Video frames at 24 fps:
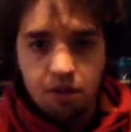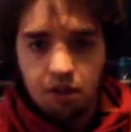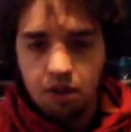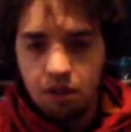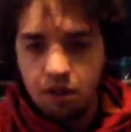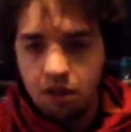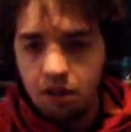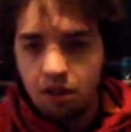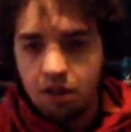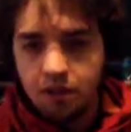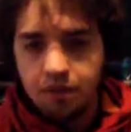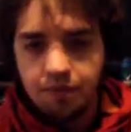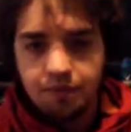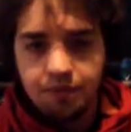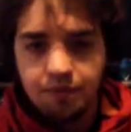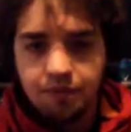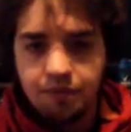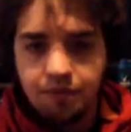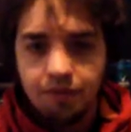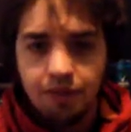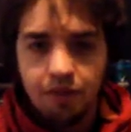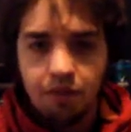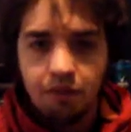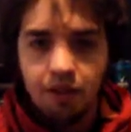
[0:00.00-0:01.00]
Ryan
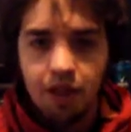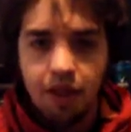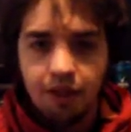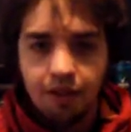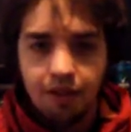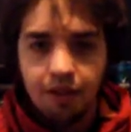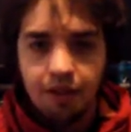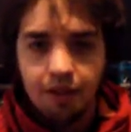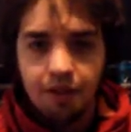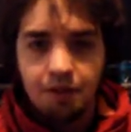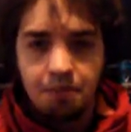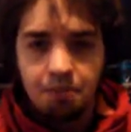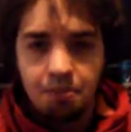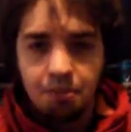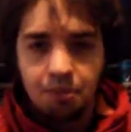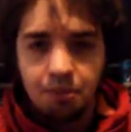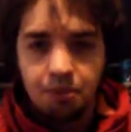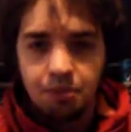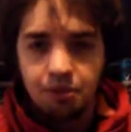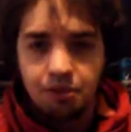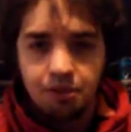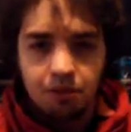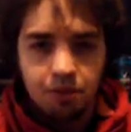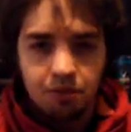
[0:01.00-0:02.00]

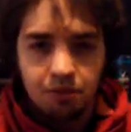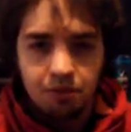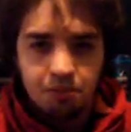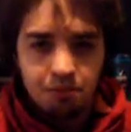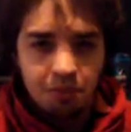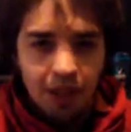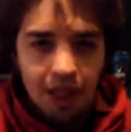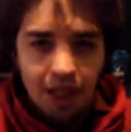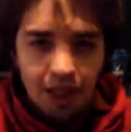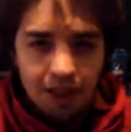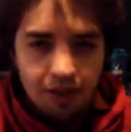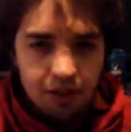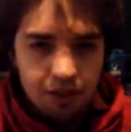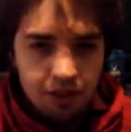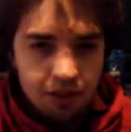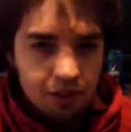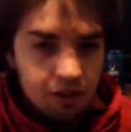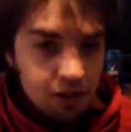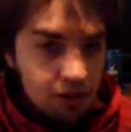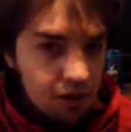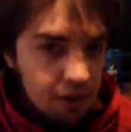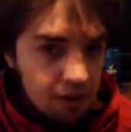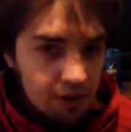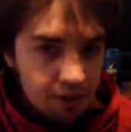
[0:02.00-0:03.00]
Deadpool's mask and
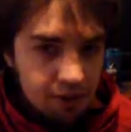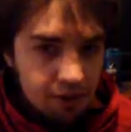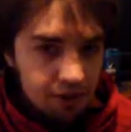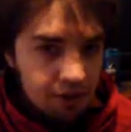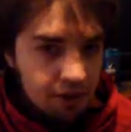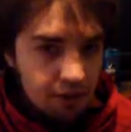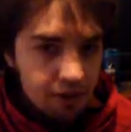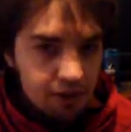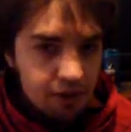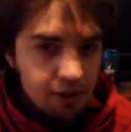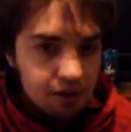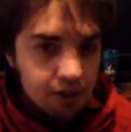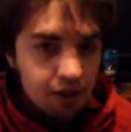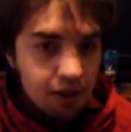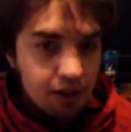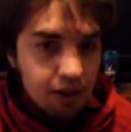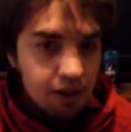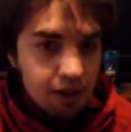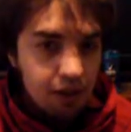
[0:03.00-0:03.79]
stuff. It's